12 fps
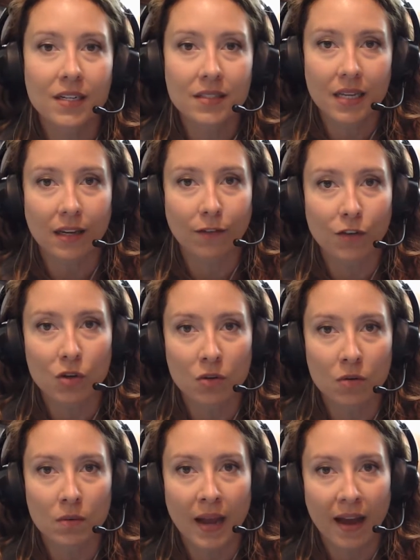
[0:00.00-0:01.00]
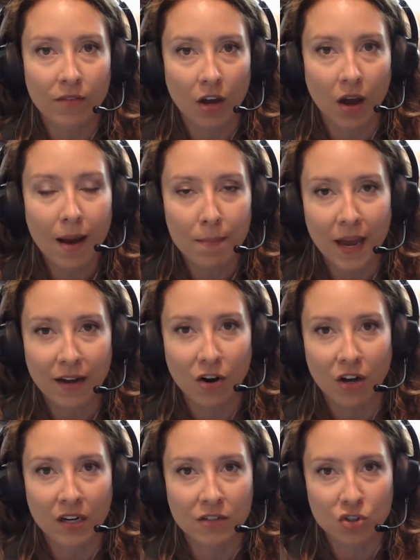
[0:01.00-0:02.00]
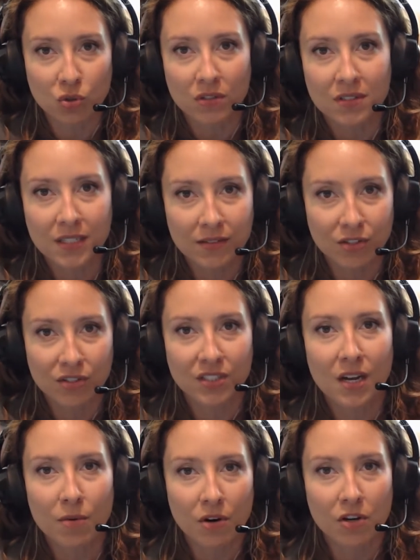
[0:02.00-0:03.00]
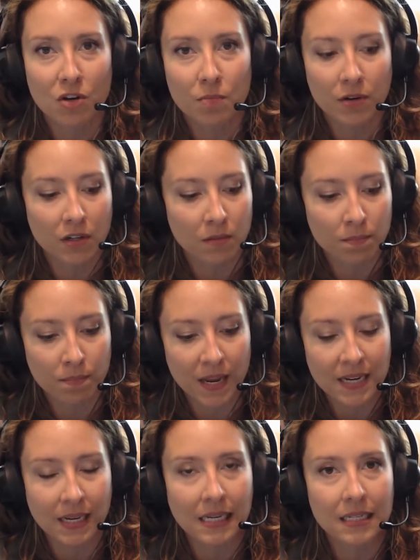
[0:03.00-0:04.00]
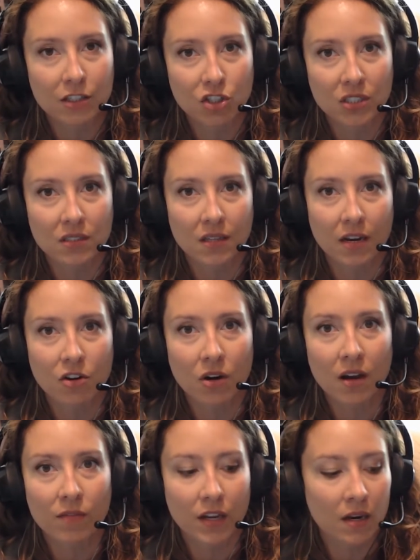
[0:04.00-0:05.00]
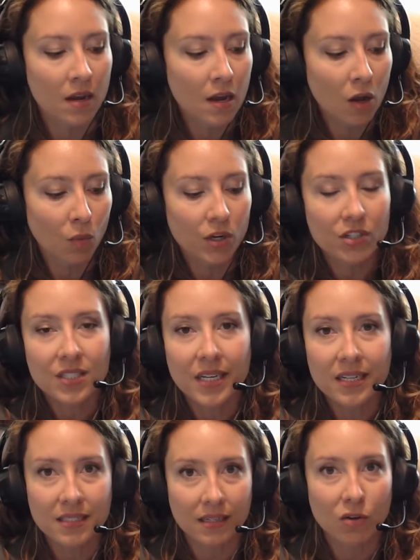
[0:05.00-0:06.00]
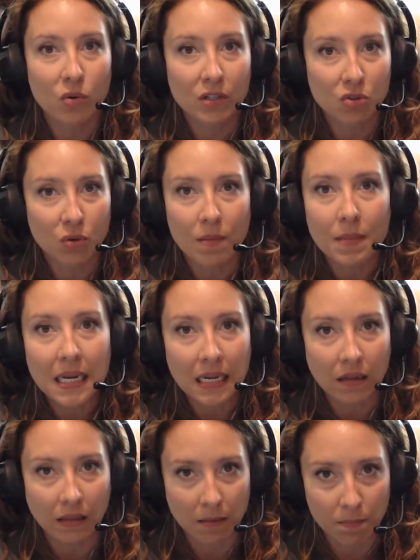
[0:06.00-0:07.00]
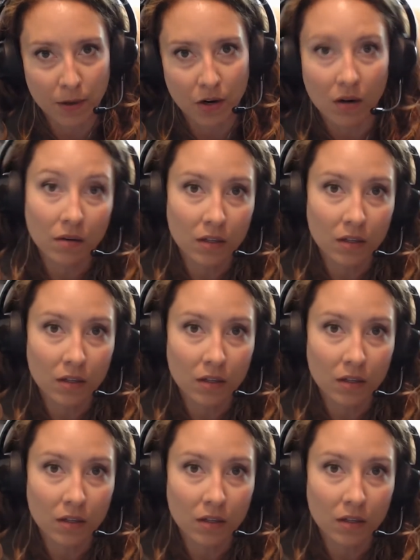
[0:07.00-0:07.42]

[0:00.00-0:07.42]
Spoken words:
It's like if you have a hot pad on and short sleeves in the summer and you put a baking dish inside your oven, well, your skin isn't going to immediately burn.